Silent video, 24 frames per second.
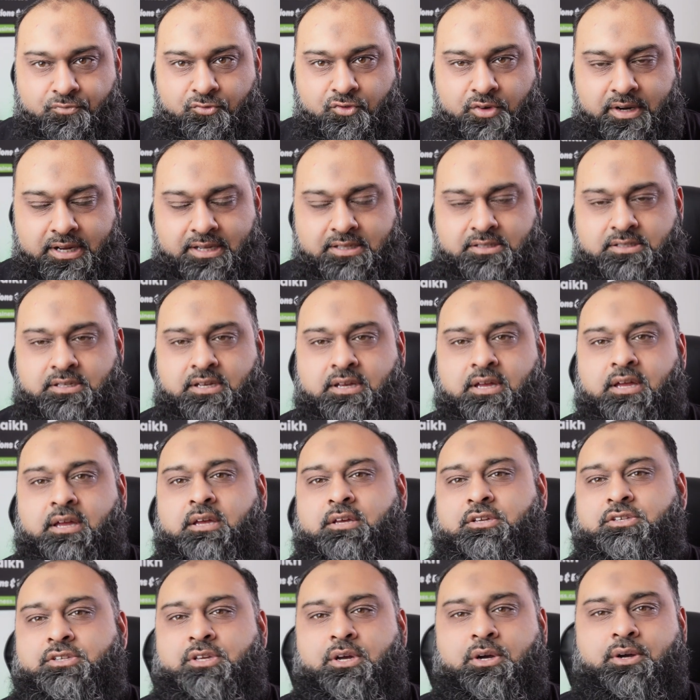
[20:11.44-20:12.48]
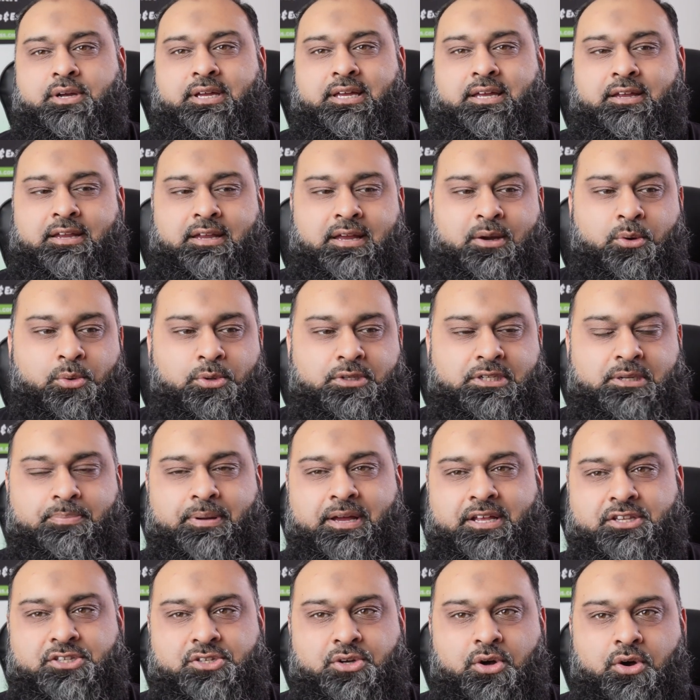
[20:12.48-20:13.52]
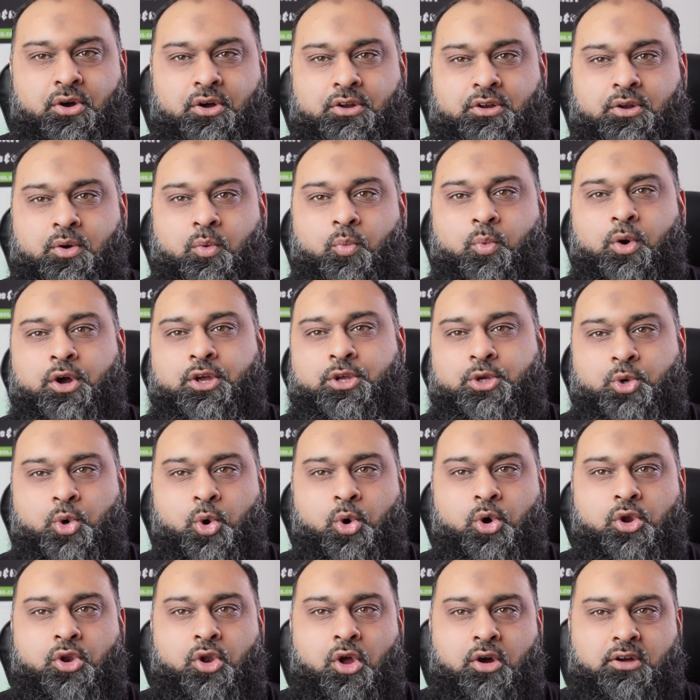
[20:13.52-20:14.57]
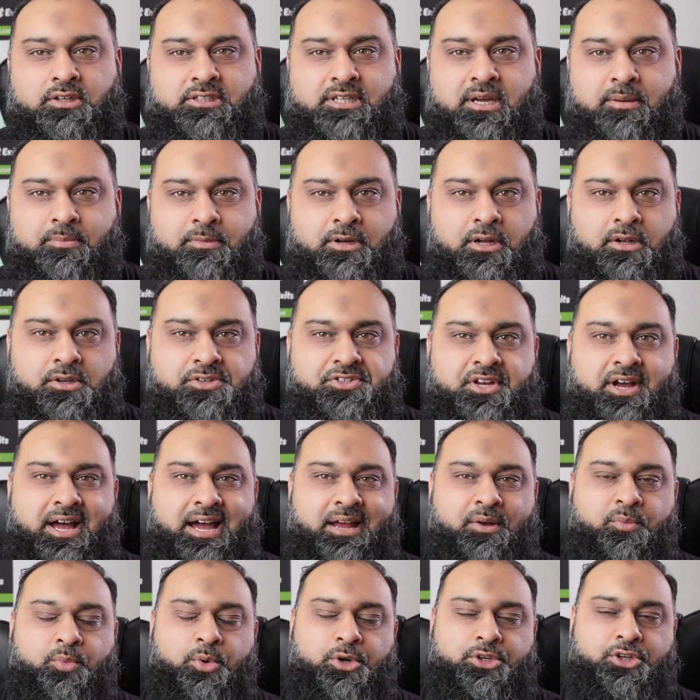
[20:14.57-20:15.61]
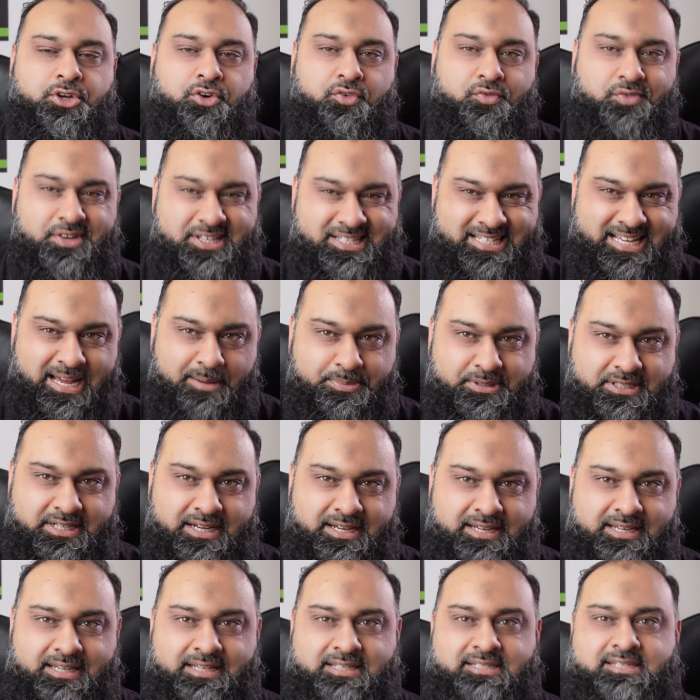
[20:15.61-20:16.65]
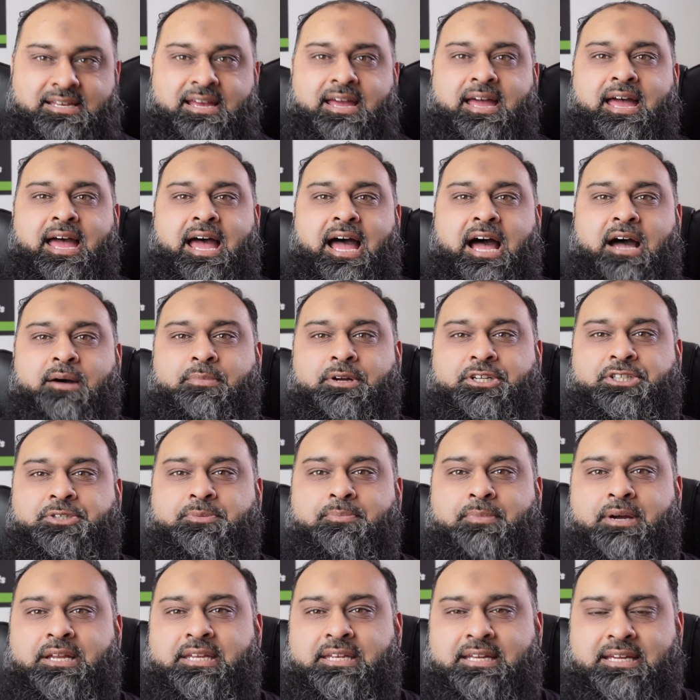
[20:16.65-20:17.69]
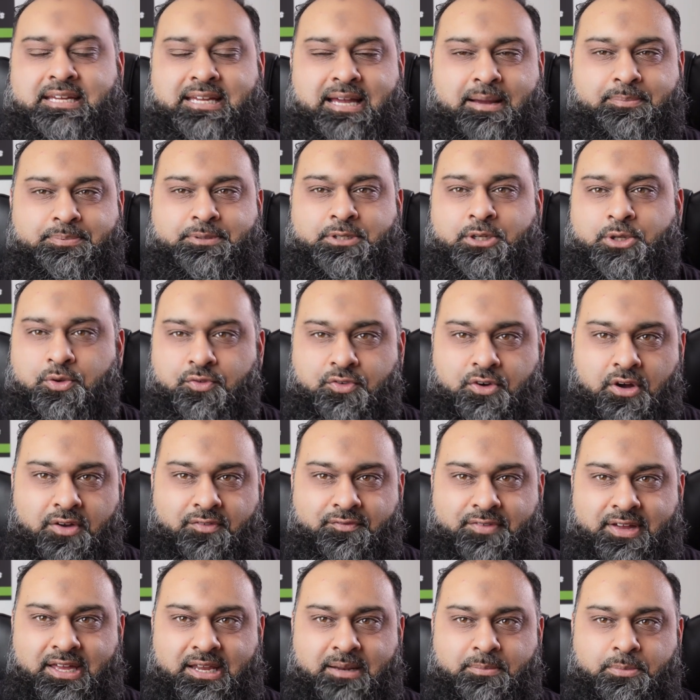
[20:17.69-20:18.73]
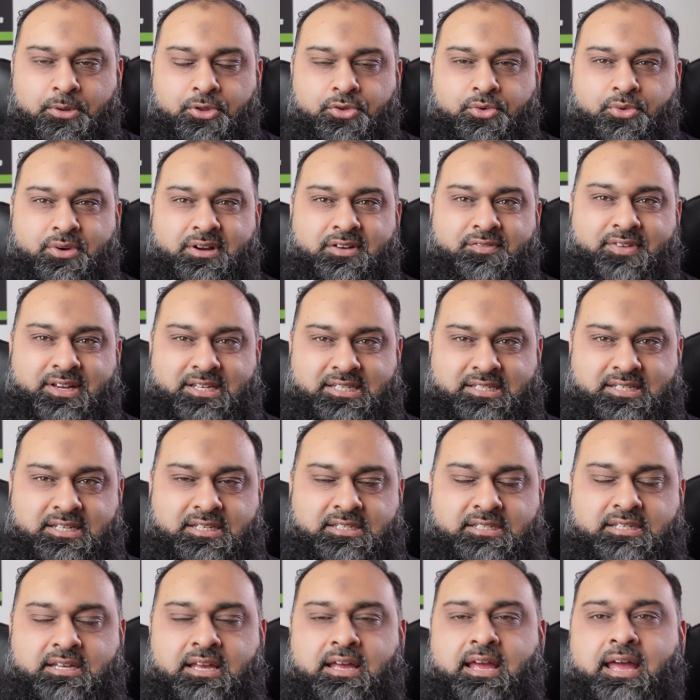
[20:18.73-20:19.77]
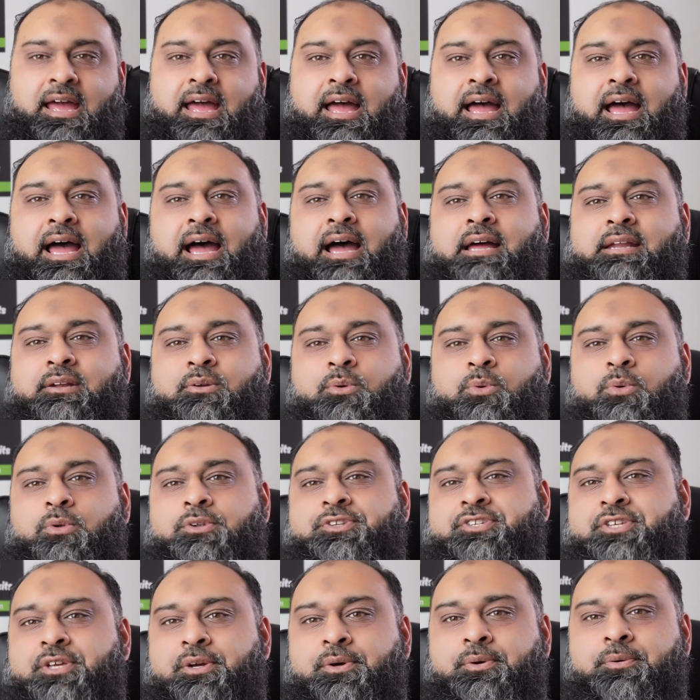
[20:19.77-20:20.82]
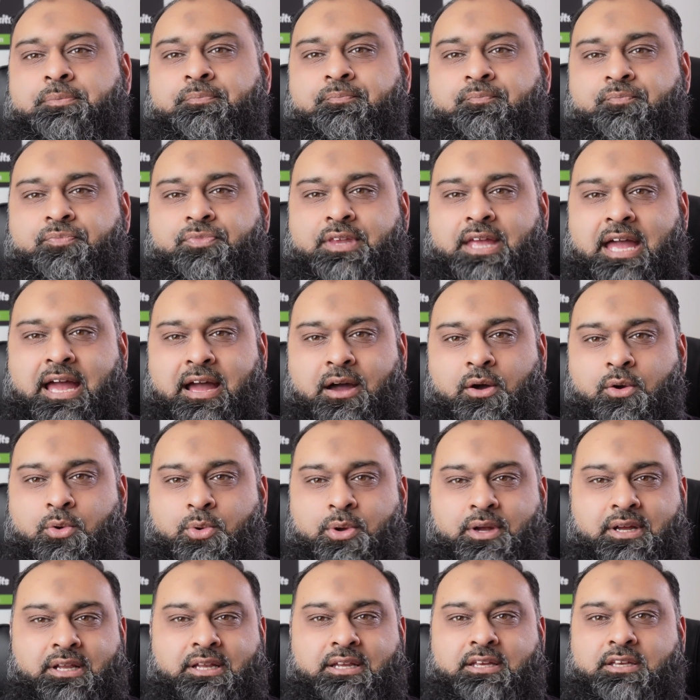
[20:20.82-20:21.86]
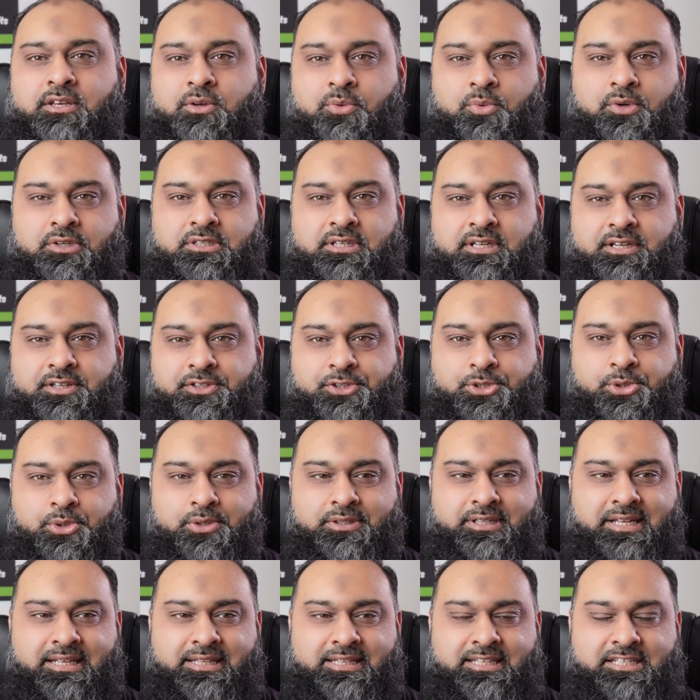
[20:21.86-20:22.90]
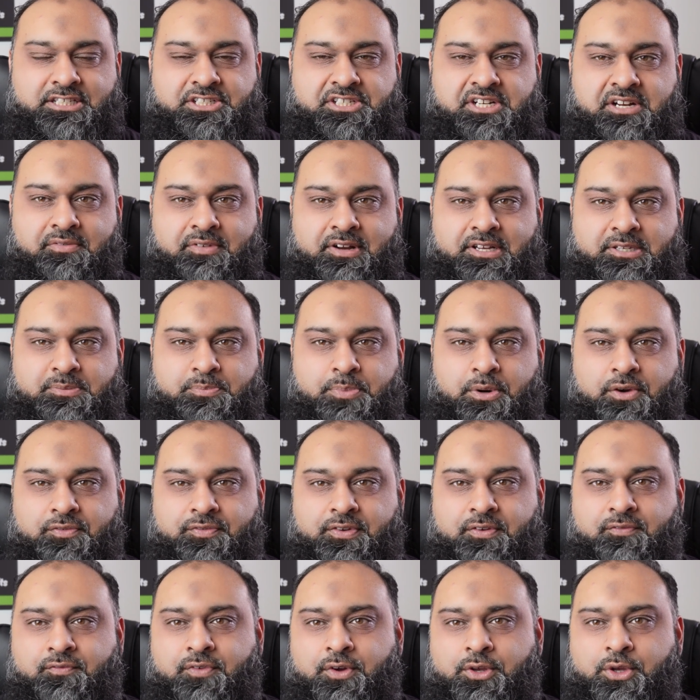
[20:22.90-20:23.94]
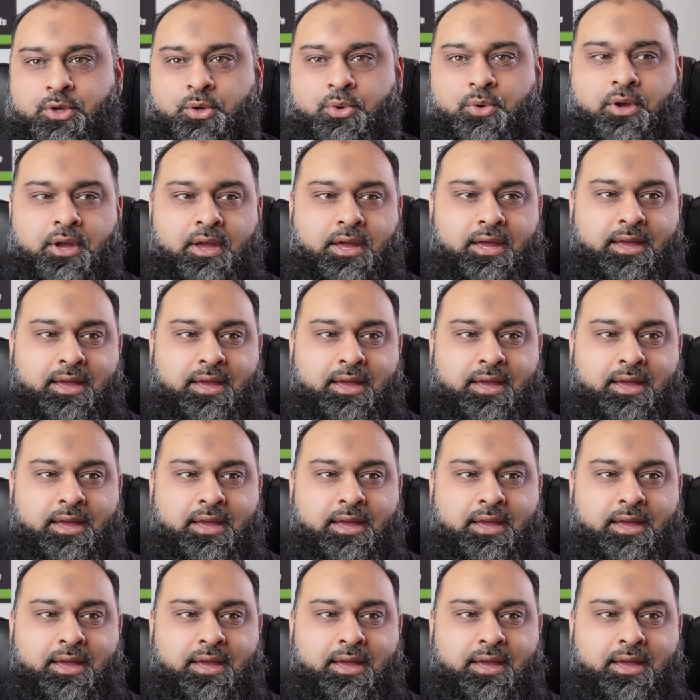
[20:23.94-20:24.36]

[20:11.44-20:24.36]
right? So it all depends on what your long-term goals are and what your risk appetite is, how much money and capital you've got available through investors, and also how quickly you want to ensure that this generates profit for you,